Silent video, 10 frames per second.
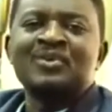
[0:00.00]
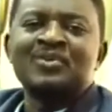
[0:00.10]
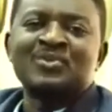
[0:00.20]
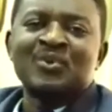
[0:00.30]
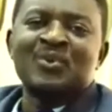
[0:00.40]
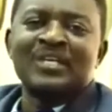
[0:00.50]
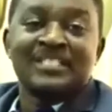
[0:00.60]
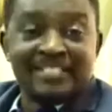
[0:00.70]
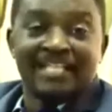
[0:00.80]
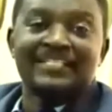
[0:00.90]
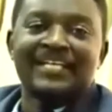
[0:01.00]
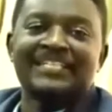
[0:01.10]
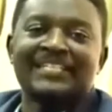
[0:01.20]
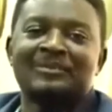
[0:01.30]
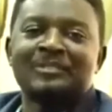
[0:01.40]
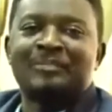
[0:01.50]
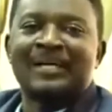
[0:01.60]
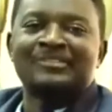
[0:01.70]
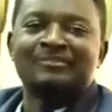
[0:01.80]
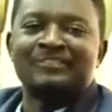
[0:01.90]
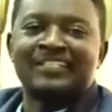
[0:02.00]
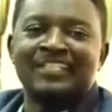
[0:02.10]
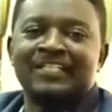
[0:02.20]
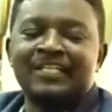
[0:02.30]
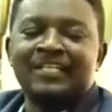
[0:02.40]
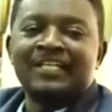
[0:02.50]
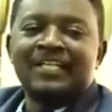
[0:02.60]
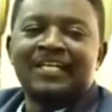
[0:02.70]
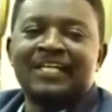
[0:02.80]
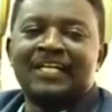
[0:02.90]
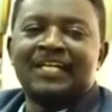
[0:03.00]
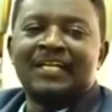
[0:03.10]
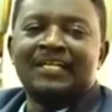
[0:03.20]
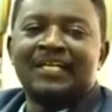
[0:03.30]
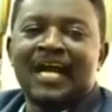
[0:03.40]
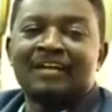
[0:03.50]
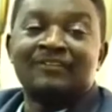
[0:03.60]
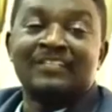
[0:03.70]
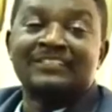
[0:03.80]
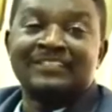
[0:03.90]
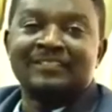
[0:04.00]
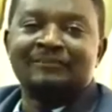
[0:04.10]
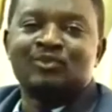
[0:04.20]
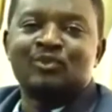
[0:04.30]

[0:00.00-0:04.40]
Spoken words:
So he sent us, I was part of the advanced team,